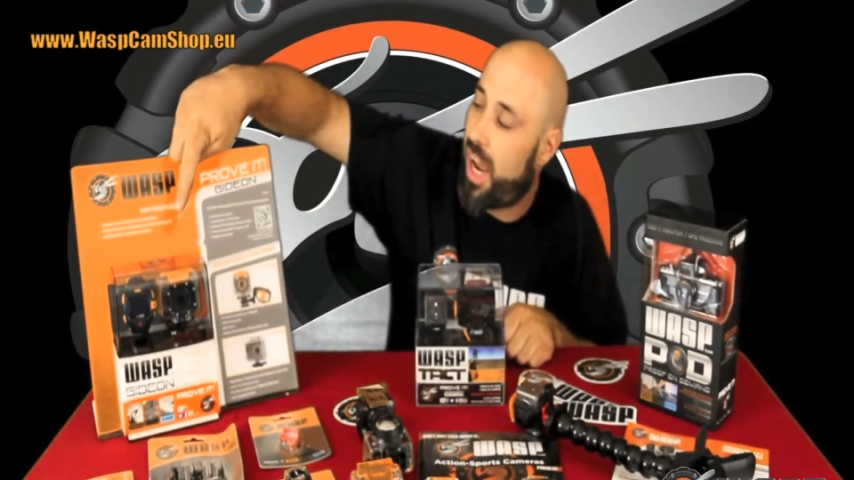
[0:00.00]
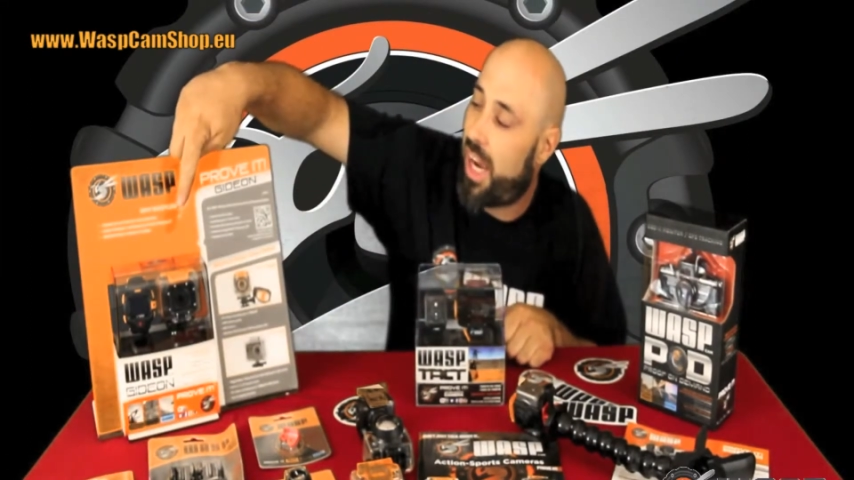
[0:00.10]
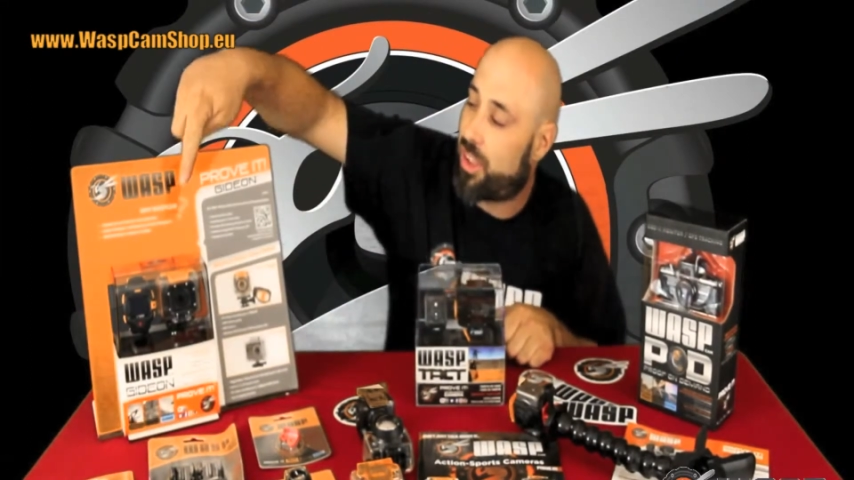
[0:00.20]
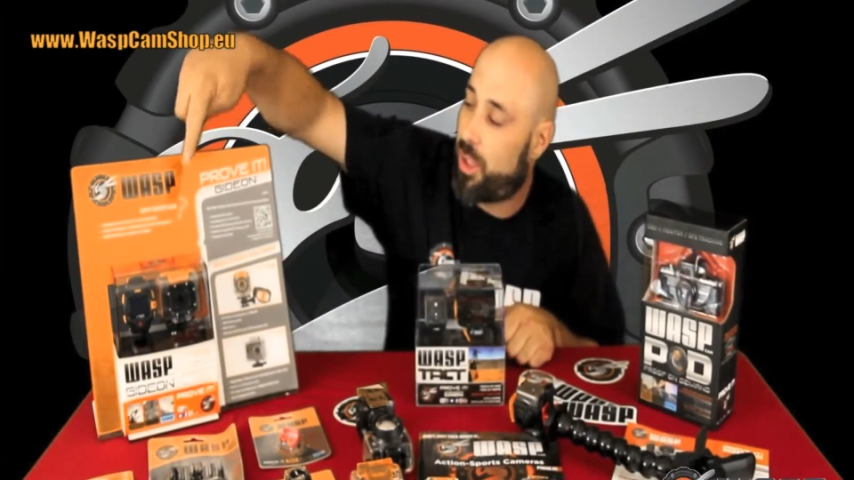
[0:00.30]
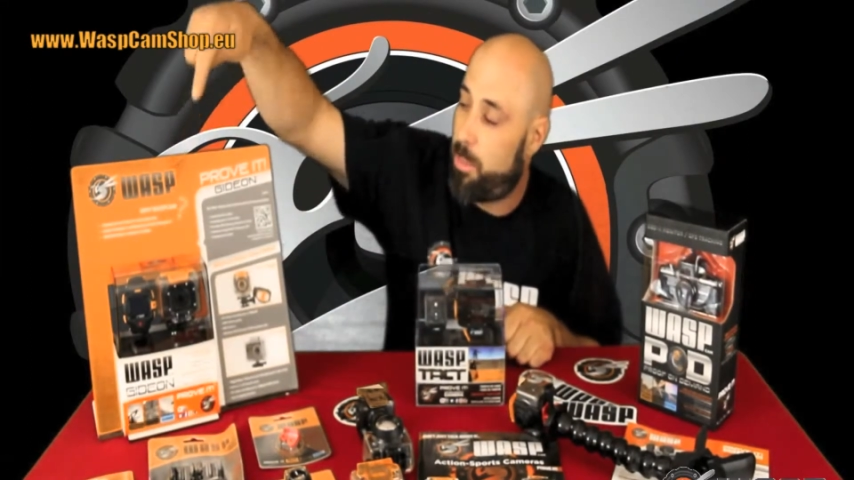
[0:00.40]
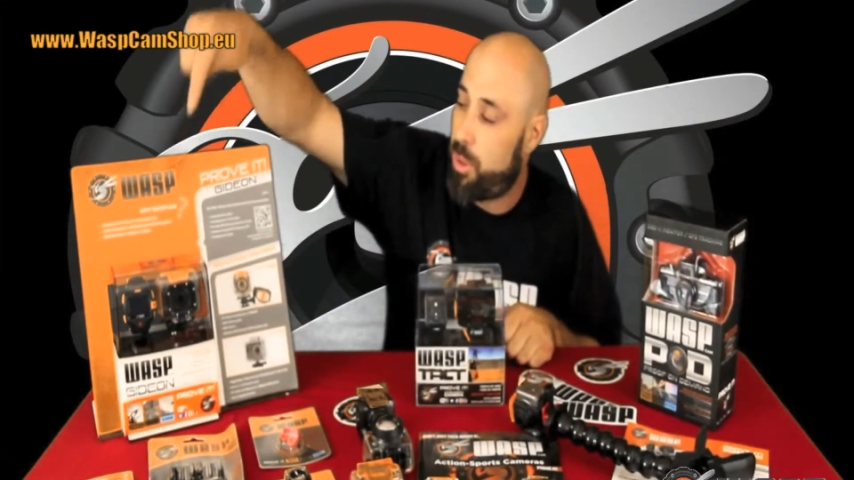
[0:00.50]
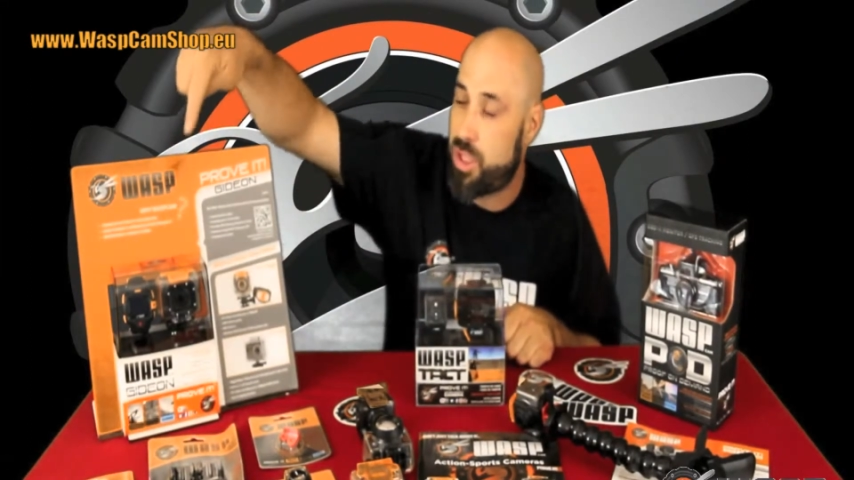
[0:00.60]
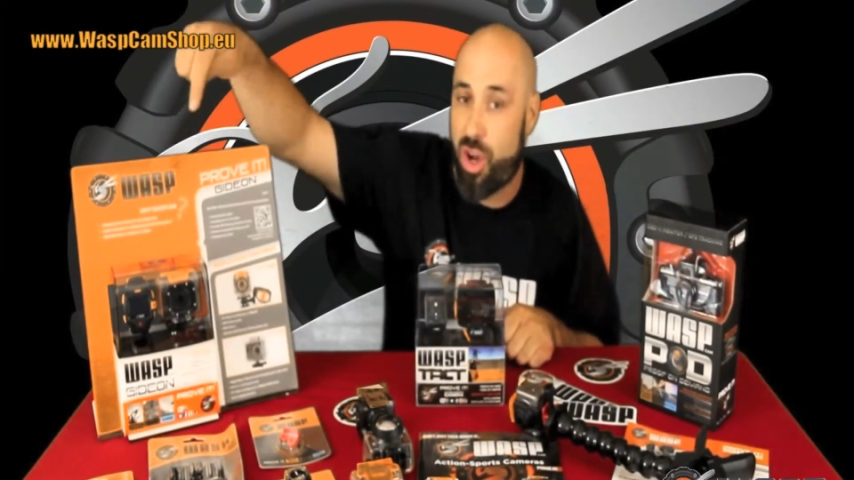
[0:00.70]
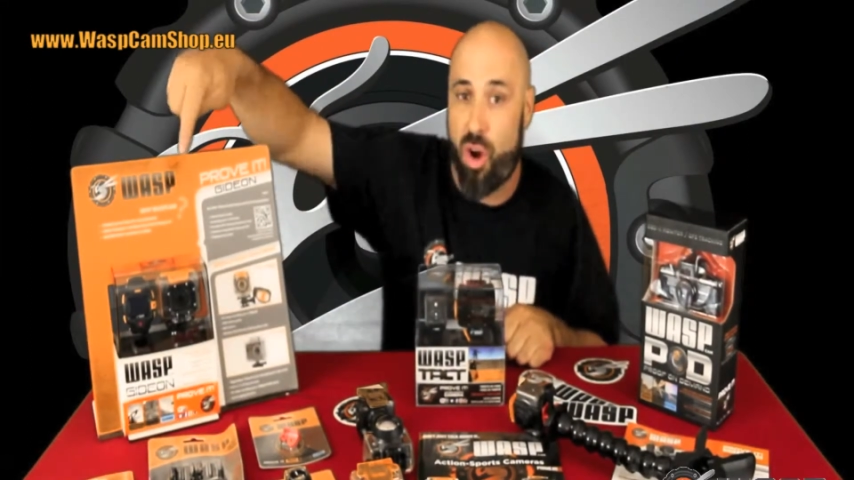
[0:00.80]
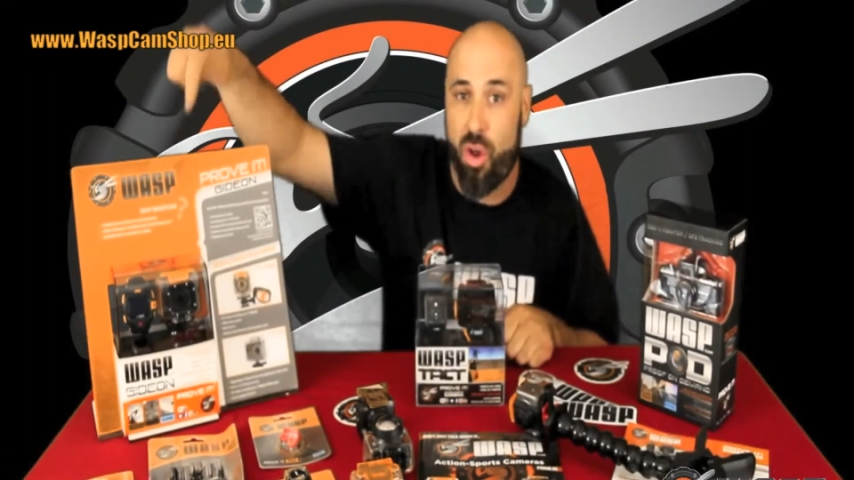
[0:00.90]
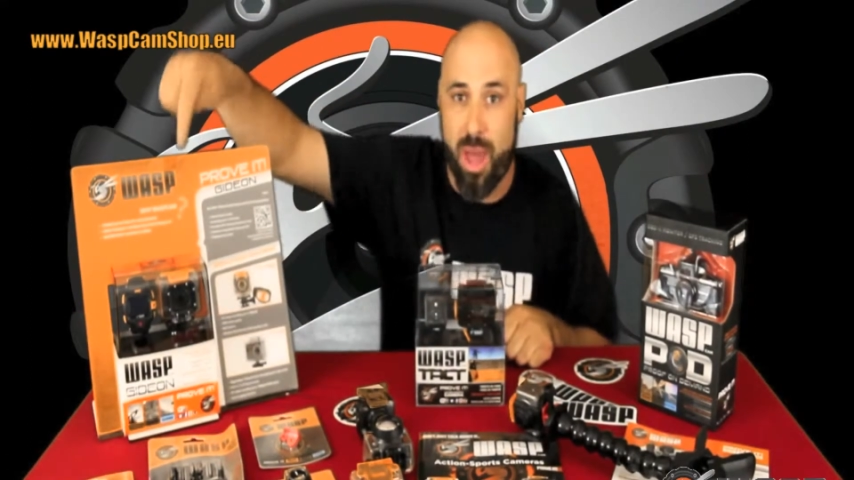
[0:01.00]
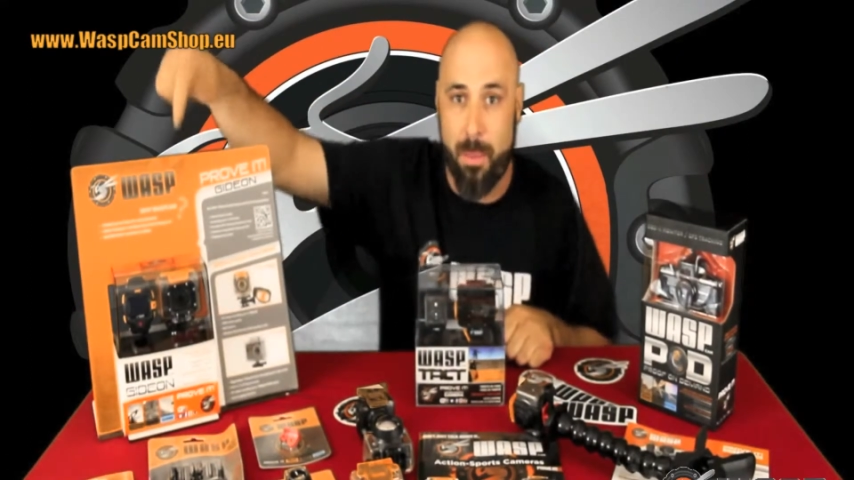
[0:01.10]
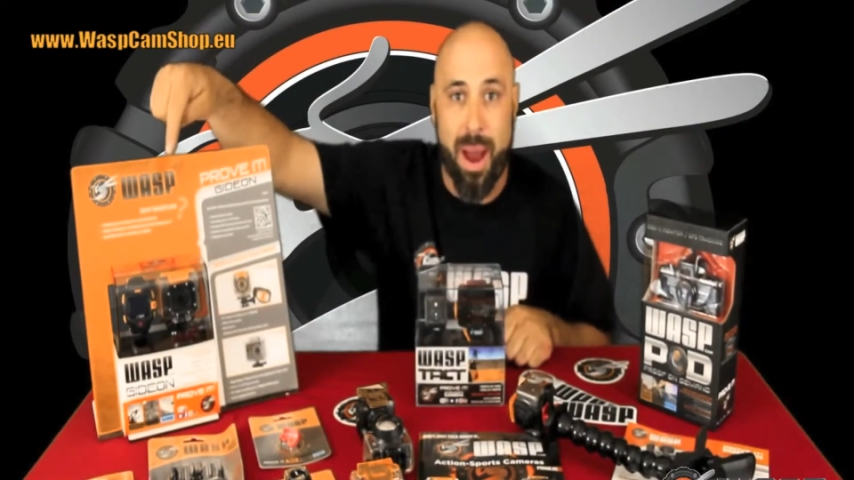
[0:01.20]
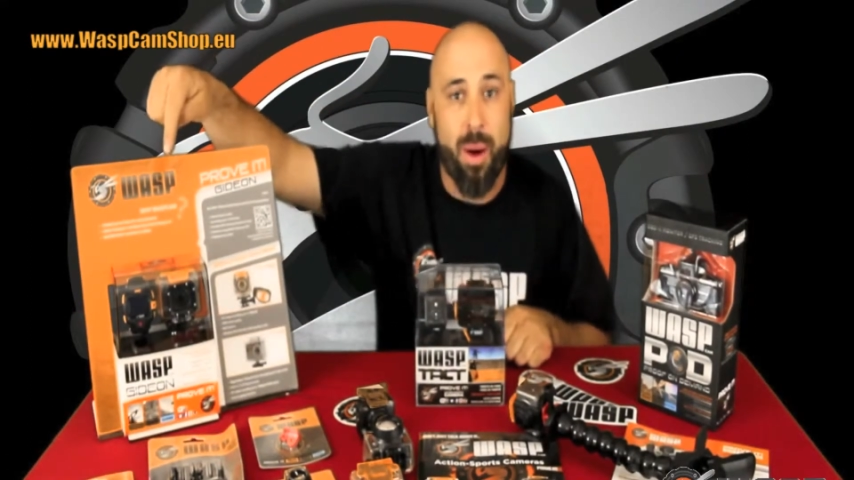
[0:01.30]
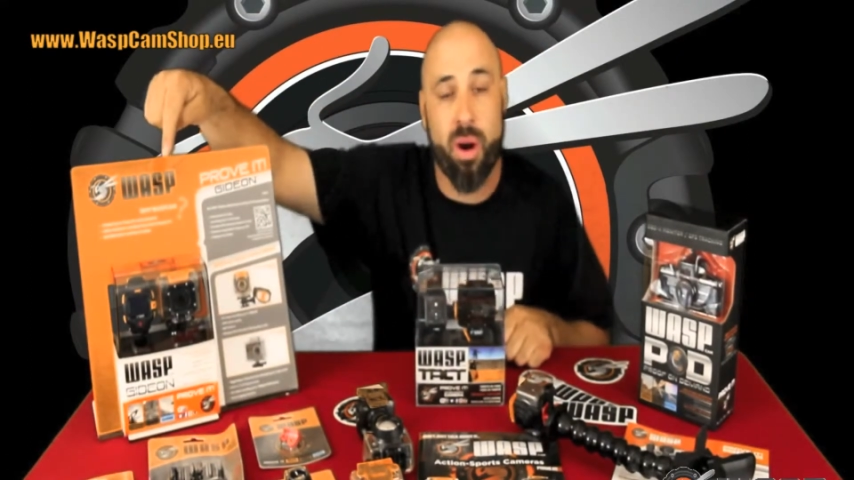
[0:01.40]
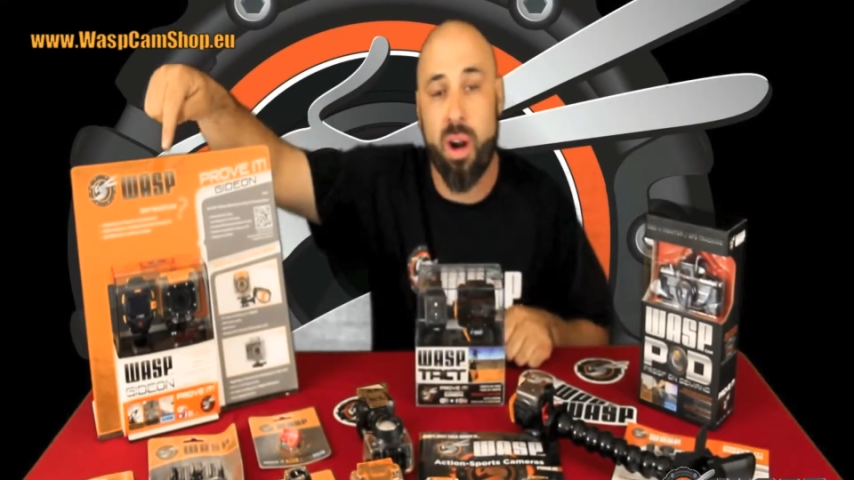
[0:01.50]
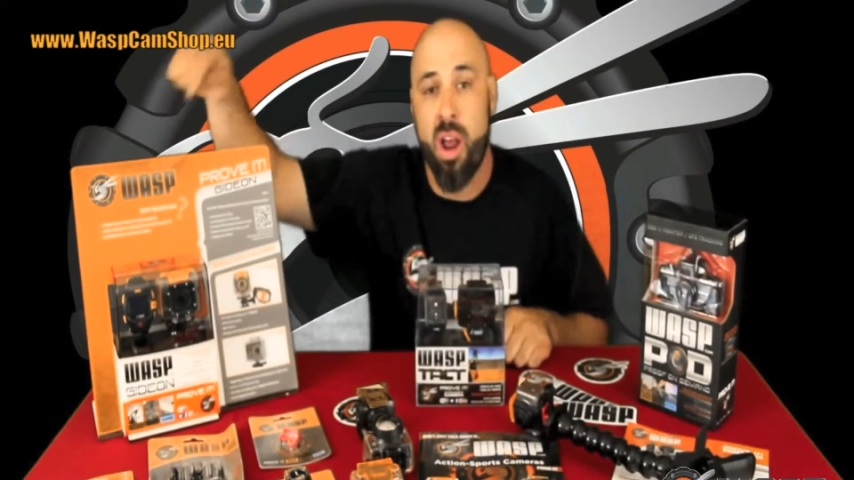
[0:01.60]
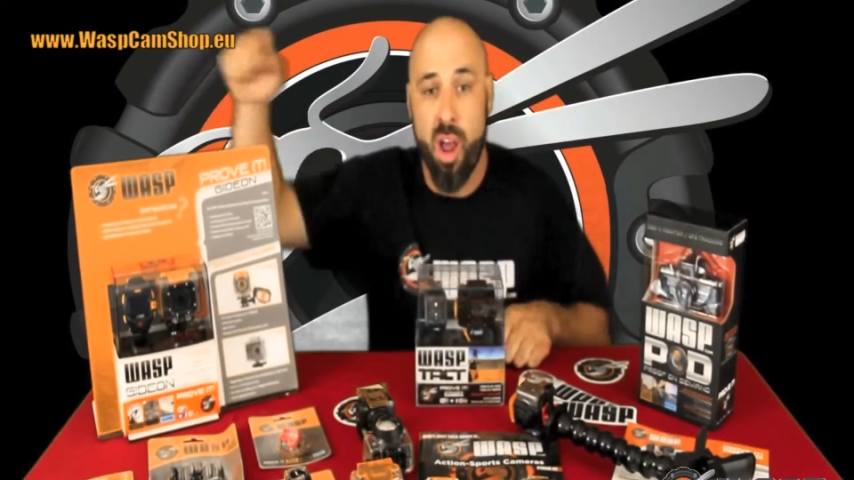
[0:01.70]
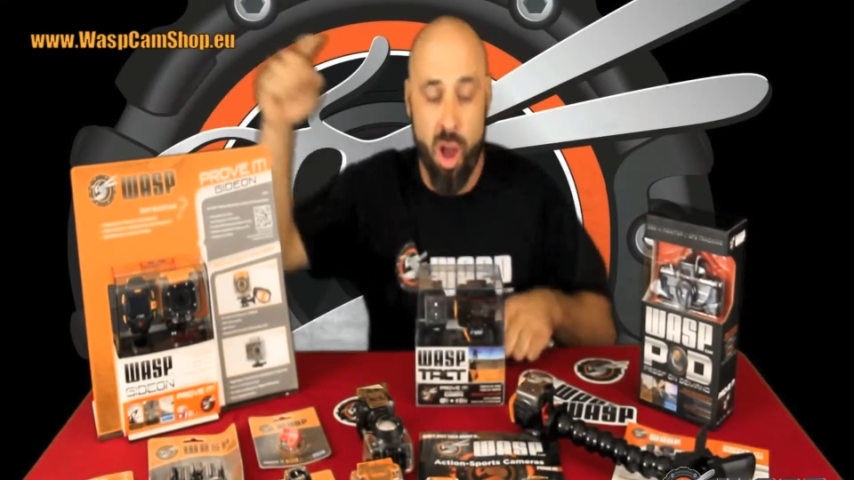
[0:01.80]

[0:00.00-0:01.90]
actually puts all that power